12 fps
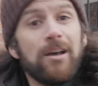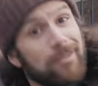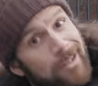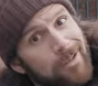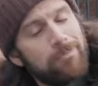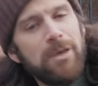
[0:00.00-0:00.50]

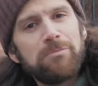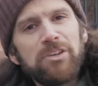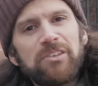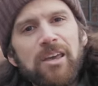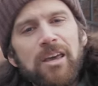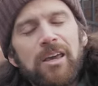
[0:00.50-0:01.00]
Uh, big
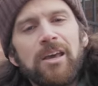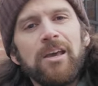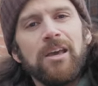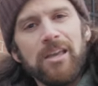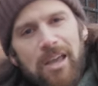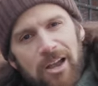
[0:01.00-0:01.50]
mistake.
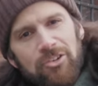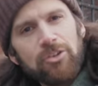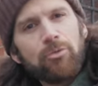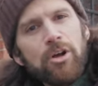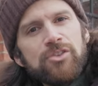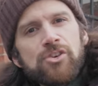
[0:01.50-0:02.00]
He actually
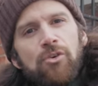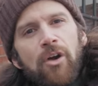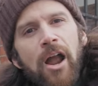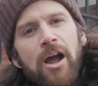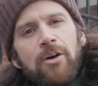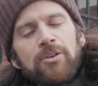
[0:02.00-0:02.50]
runs
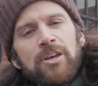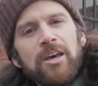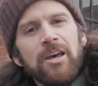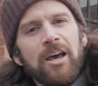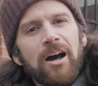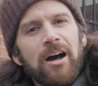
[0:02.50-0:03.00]
aground
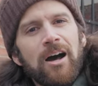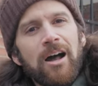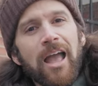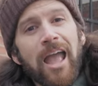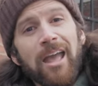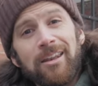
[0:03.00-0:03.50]
uh,
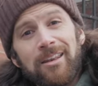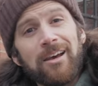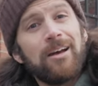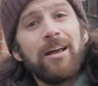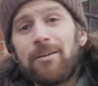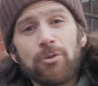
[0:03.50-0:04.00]
and
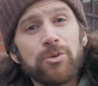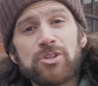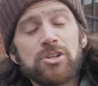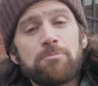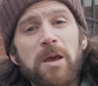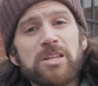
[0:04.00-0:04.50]
uh, everyone's
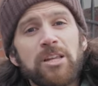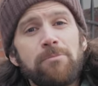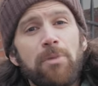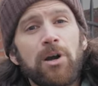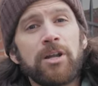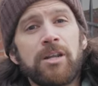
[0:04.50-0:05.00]
just basically
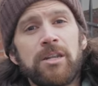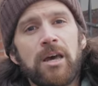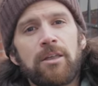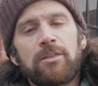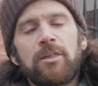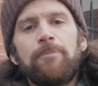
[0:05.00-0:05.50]
burning to
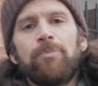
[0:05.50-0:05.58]
death.